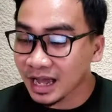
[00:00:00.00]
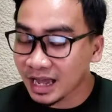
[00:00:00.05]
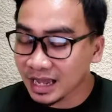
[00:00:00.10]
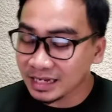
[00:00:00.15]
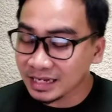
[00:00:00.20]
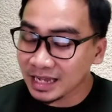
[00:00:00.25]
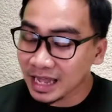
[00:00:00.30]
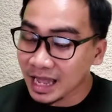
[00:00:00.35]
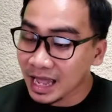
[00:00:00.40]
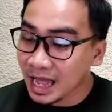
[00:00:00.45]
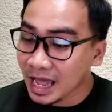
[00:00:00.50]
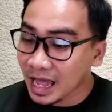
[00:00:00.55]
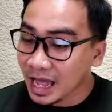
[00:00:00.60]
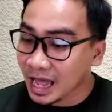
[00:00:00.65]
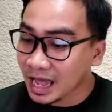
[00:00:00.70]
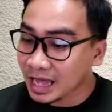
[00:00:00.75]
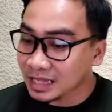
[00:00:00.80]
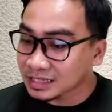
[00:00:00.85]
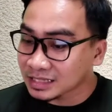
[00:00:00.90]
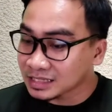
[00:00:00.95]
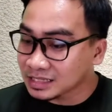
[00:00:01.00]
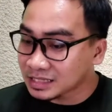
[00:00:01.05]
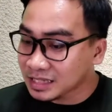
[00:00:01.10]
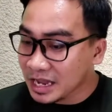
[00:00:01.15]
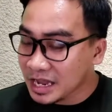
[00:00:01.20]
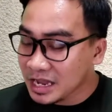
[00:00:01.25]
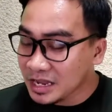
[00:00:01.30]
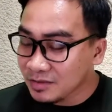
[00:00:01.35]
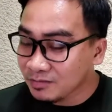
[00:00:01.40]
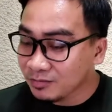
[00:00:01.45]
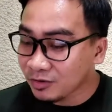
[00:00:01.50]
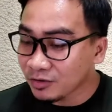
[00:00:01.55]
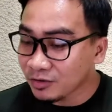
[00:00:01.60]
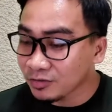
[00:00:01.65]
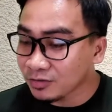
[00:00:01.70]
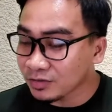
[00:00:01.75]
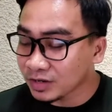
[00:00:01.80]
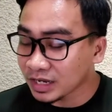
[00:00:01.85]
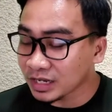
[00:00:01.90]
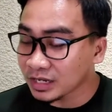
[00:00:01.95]
and
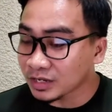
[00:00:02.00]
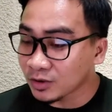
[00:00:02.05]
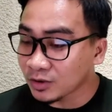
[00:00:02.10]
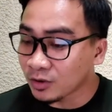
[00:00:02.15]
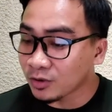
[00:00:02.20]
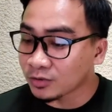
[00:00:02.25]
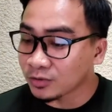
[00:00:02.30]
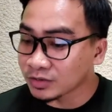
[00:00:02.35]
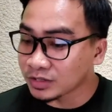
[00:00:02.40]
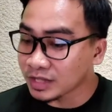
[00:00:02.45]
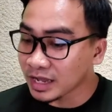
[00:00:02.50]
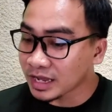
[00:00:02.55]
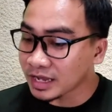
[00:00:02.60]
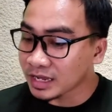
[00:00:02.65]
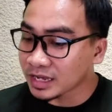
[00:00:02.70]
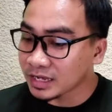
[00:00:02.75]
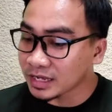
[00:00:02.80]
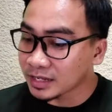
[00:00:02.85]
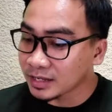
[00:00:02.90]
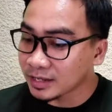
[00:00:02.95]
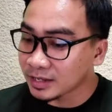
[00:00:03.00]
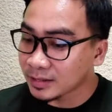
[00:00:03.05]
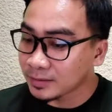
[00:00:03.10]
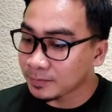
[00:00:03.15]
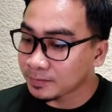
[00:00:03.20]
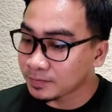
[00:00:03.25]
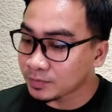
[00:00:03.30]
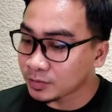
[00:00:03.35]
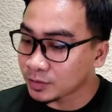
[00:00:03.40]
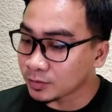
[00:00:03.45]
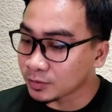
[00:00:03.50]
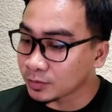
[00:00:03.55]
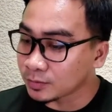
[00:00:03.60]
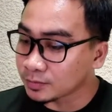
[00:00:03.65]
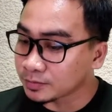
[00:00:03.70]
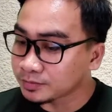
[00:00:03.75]
stable in all they do.